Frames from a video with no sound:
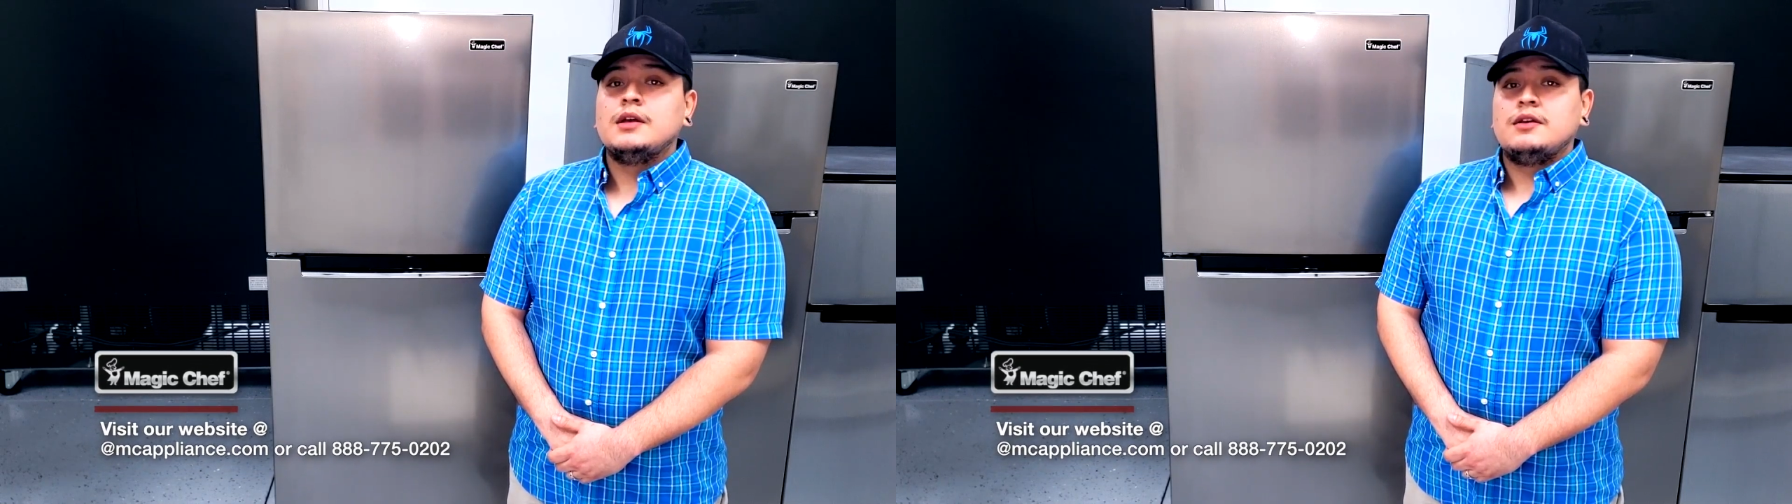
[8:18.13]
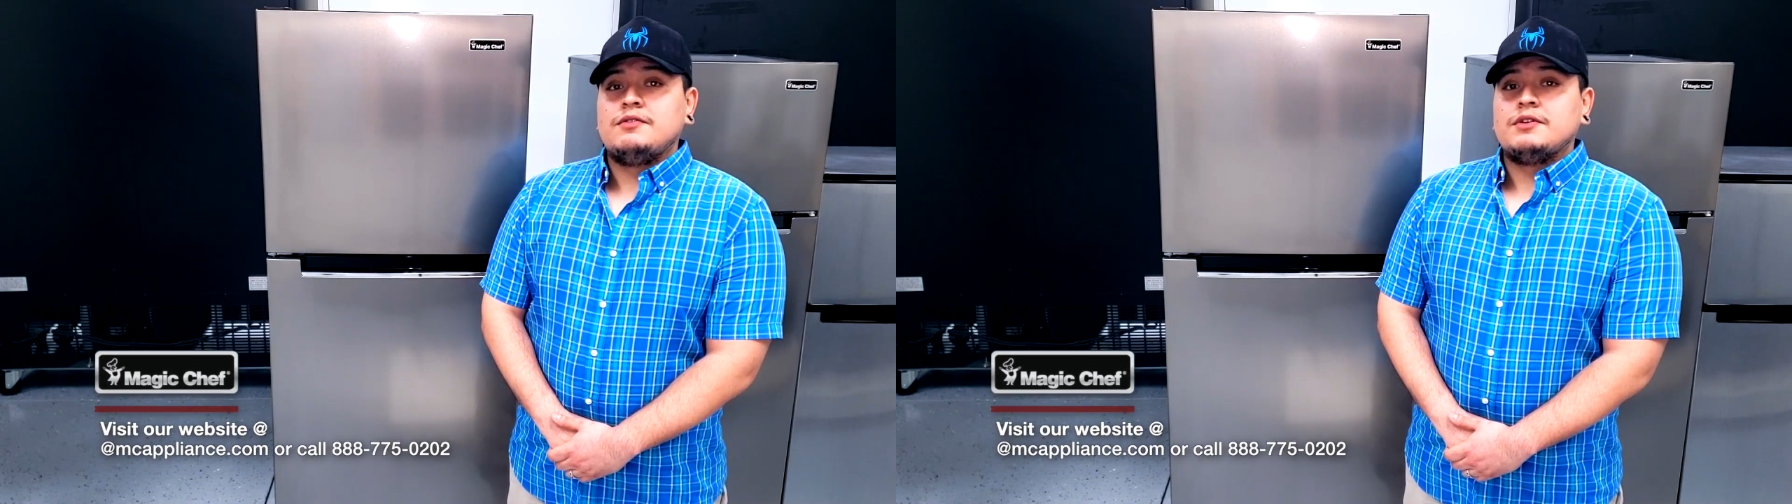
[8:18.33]

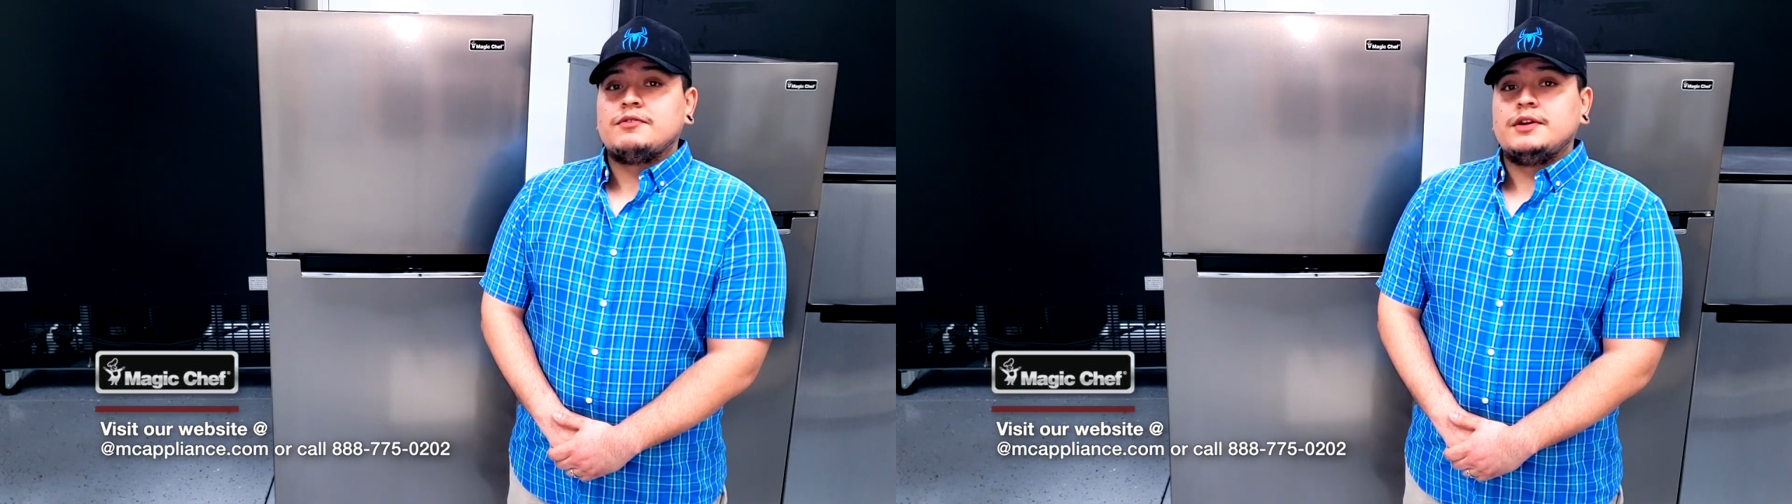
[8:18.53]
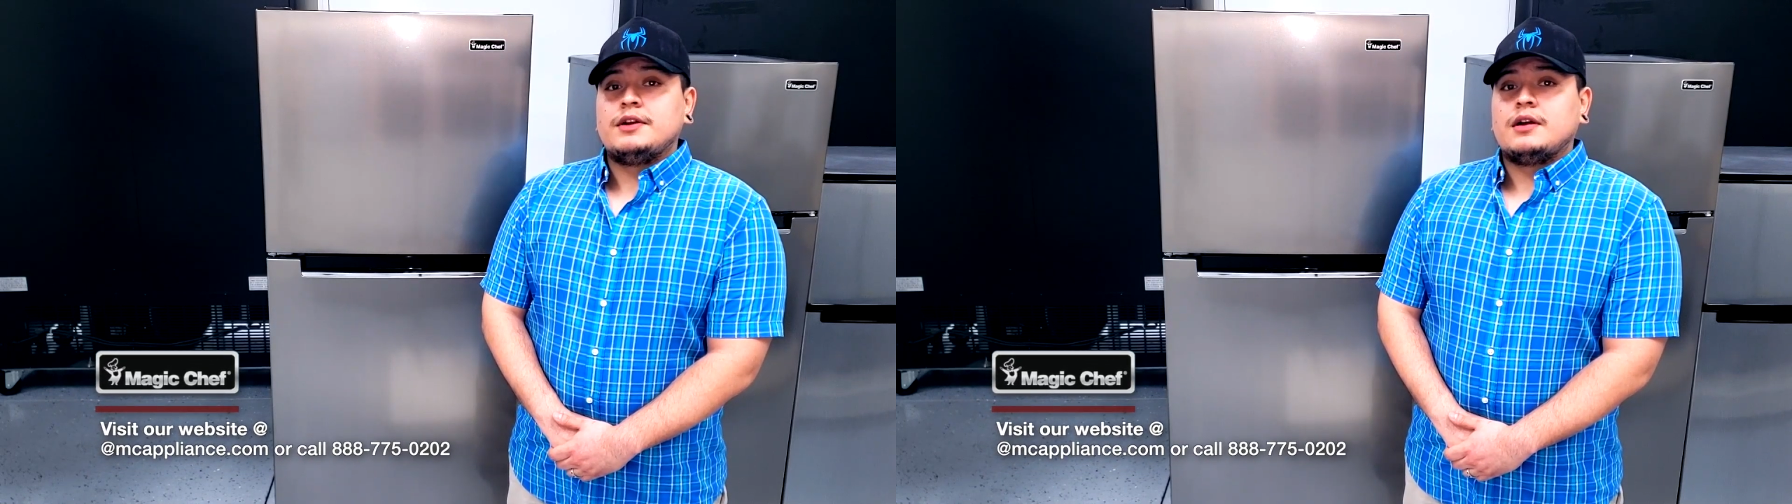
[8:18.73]
feel
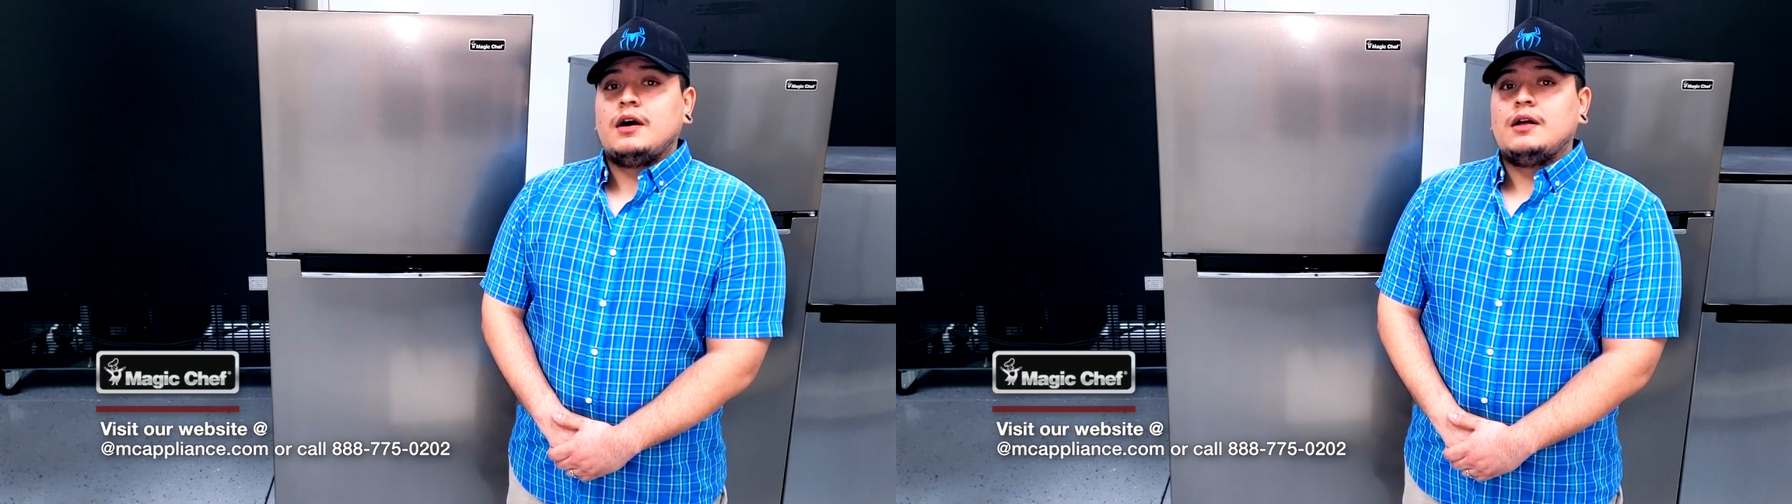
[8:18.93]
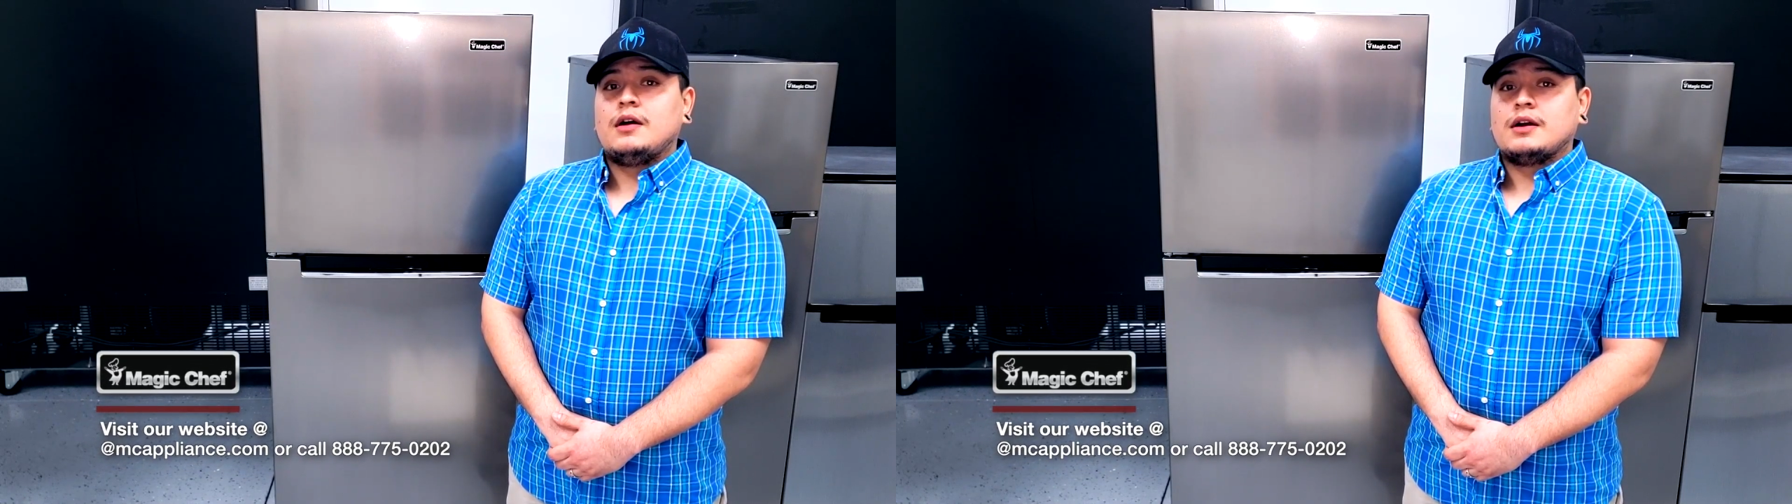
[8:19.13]
free to
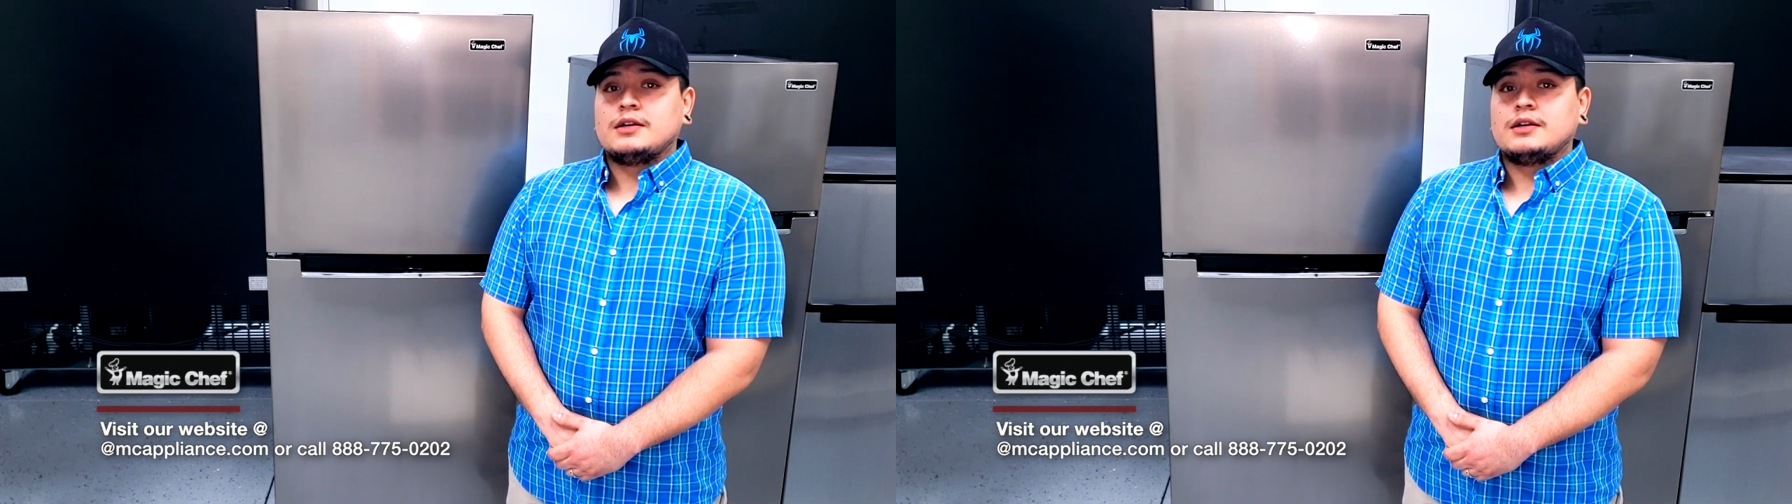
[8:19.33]
call our